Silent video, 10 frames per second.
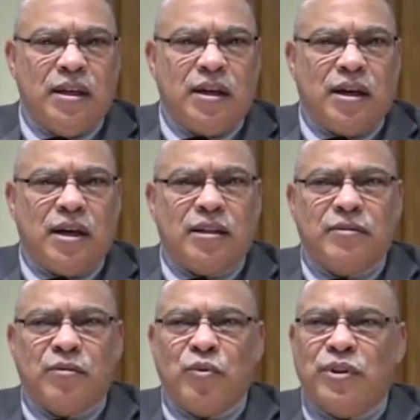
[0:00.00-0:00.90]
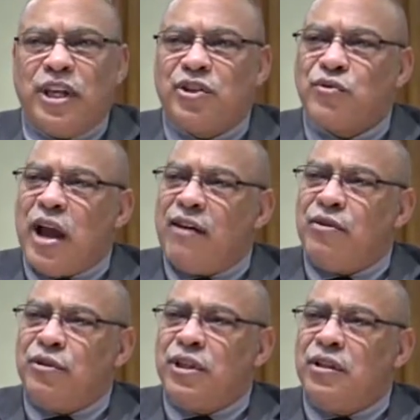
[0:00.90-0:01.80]
Uh, when they
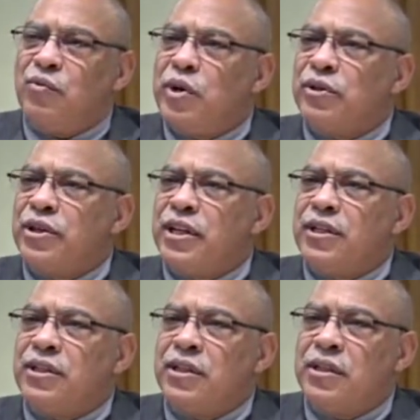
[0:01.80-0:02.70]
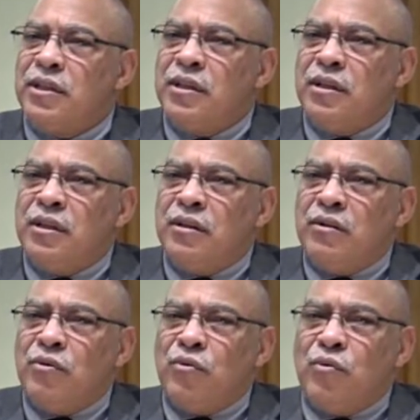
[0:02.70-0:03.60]
traveled in the wilderness,
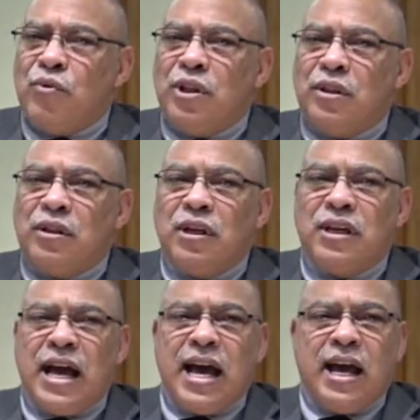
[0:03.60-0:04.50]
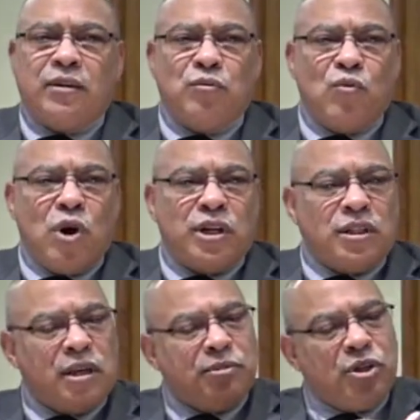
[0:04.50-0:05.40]
when God wanted
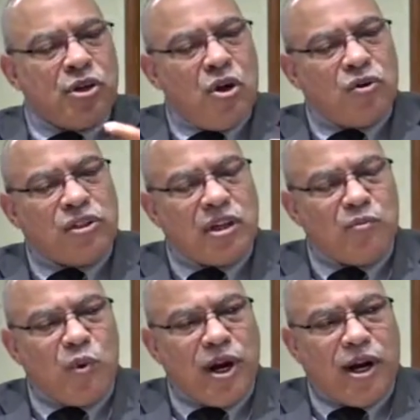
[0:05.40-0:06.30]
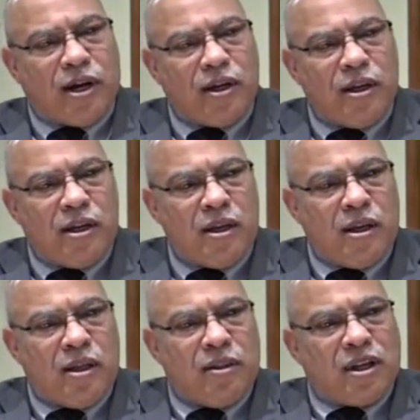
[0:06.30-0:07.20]
them to go somewhere,
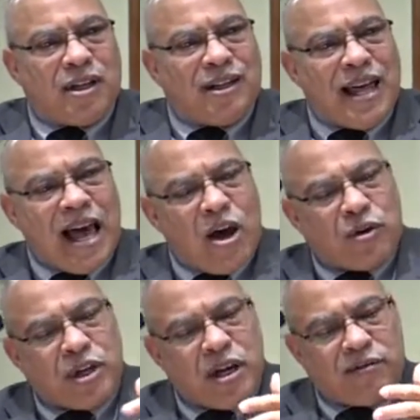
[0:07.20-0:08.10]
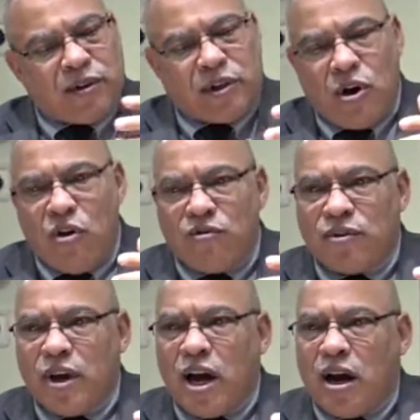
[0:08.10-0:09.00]
the cloud hovered over
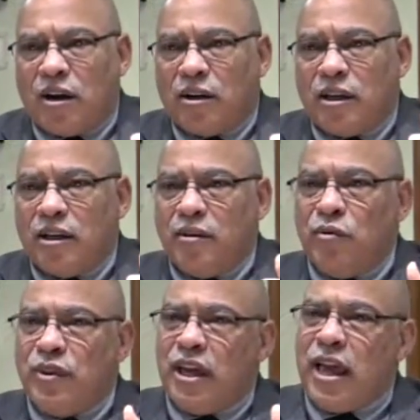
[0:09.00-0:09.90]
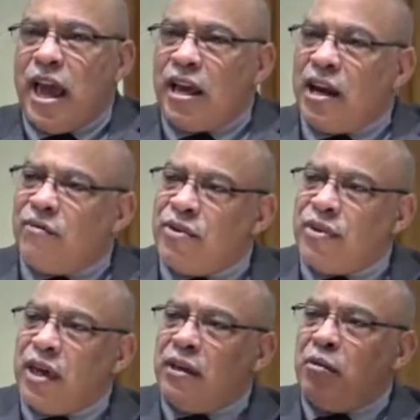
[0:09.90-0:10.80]
the ark. And when they had
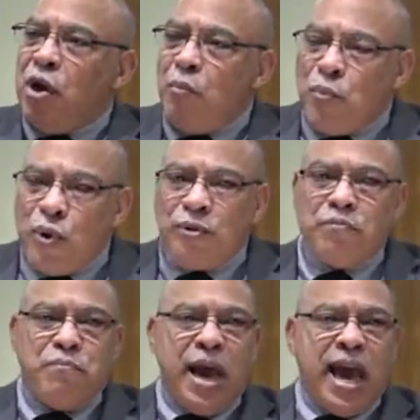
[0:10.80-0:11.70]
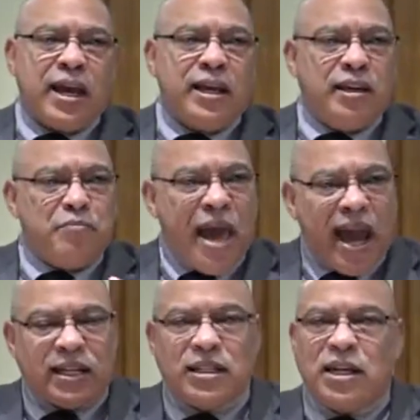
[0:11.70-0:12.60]
everything put back and
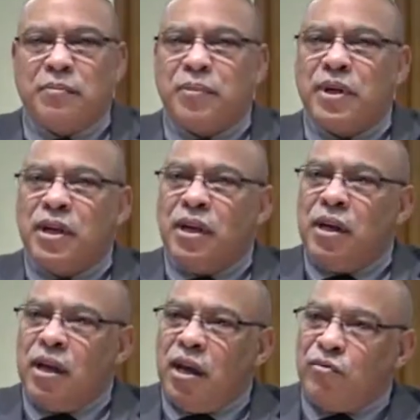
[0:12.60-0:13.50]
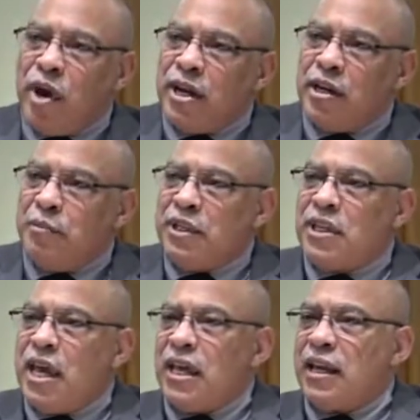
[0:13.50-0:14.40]
packed up and ready to be
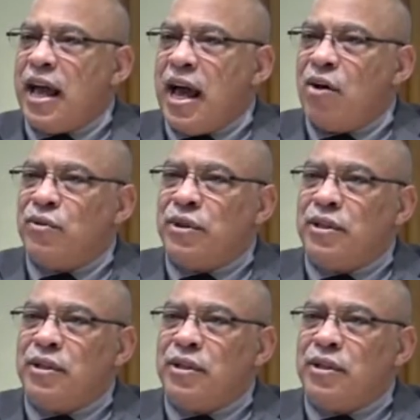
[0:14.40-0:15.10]
taken out,